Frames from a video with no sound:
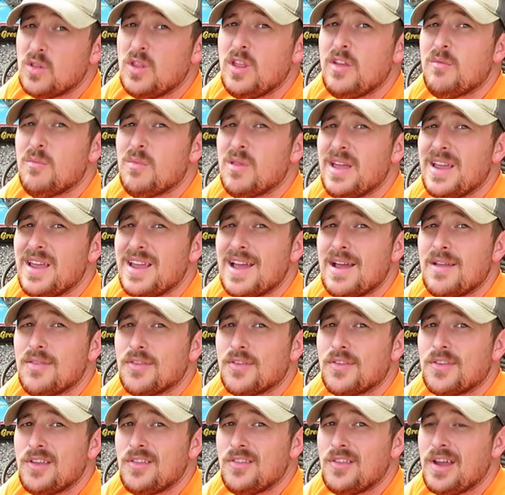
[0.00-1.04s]
if you don't leave them laying out
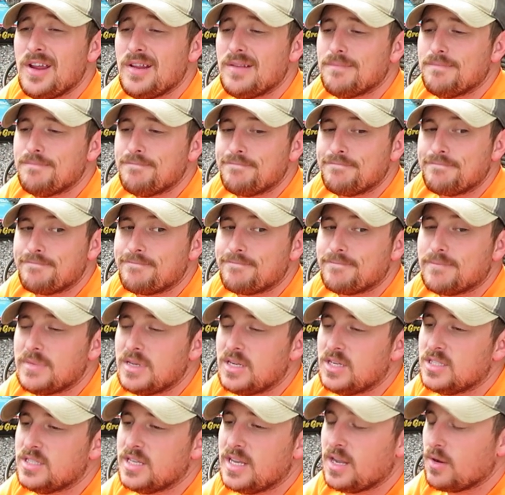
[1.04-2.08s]
in the sunlight
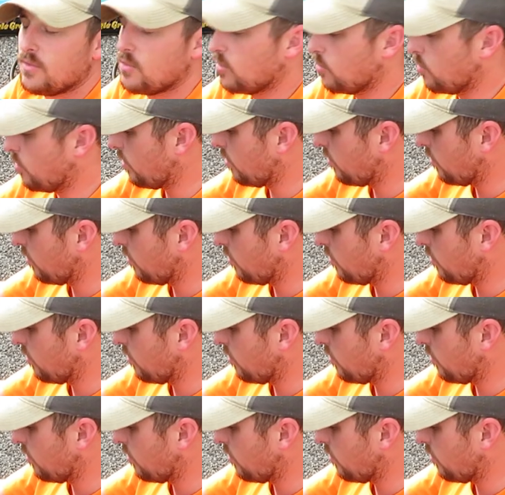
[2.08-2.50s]
because they get real